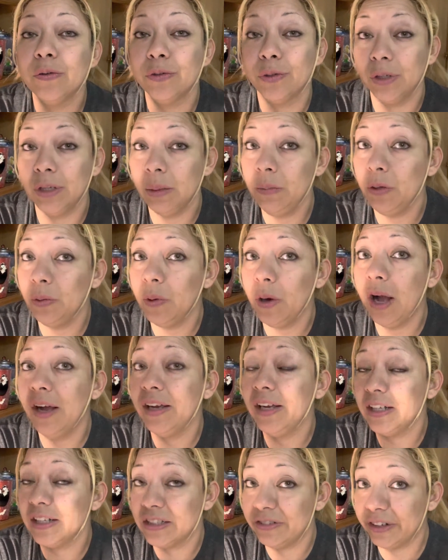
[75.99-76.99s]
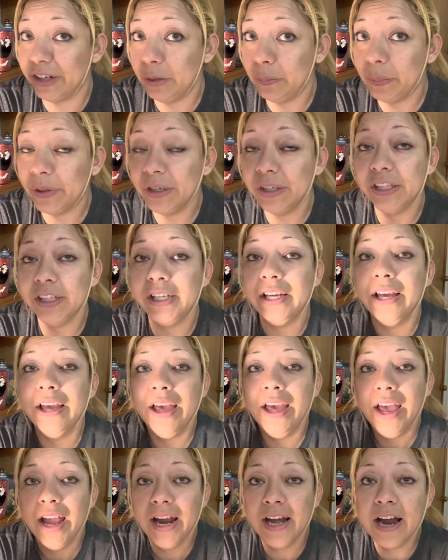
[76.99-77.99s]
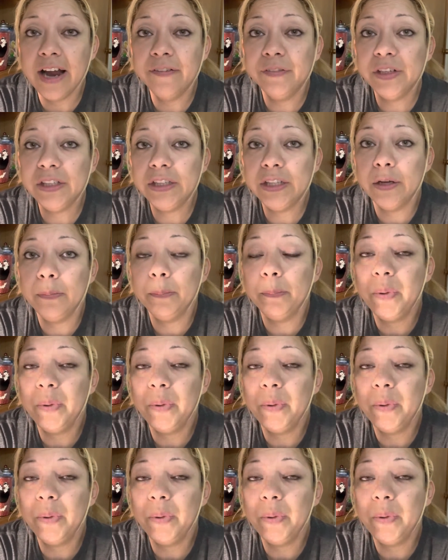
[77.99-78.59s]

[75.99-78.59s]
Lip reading: Don't get me wrong, it's very pretty and everything,